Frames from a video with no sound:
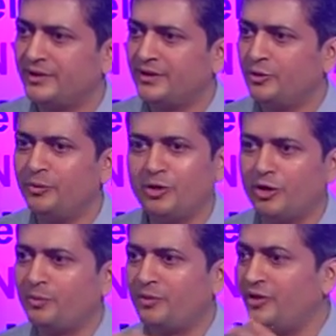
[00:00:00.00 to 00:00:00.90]
You may
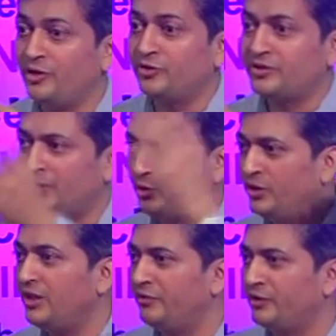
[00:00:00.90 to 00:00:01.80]
not, Hindustan
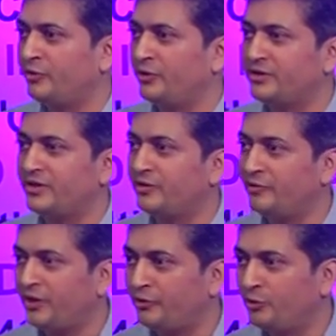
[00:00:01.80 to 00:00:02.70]
Unilever, for instance,
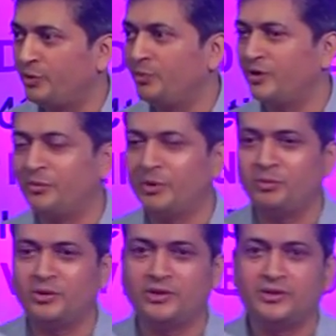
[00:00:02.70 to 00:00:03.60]
very few people
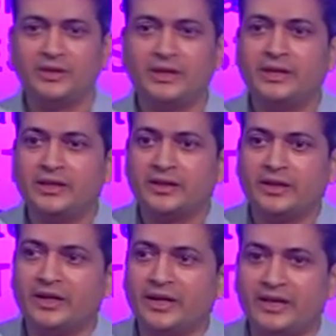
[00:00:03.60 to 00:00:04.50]
remember.
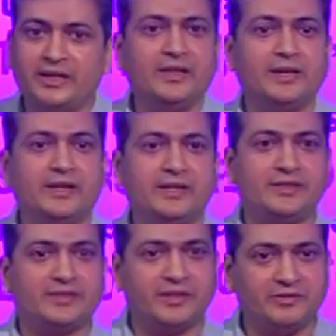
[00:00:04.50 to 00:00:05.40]
In
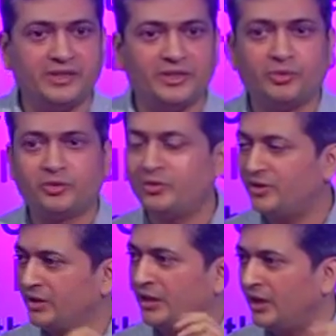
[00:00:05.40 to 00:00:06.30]
1997, it was one of
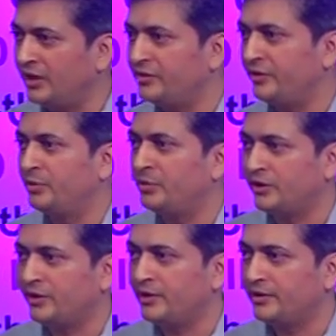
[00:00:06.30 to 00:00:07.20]
the darlings of the
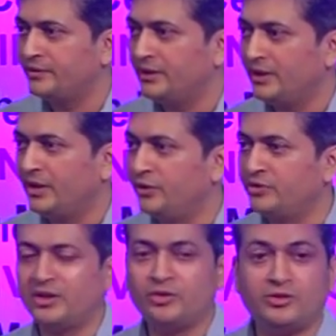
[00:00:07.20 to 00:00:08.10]
market.
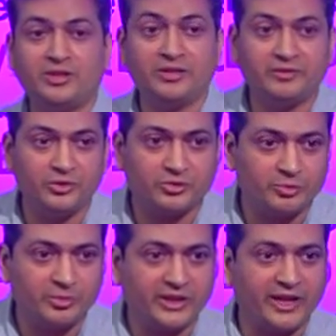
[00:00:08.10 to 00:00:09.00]
Hindustan Unilever used to
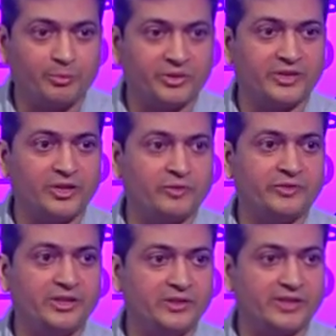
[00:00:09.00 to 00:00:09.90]
be 10% of
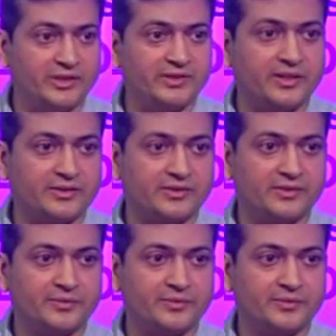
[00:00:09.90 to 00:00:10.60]
the Sensex.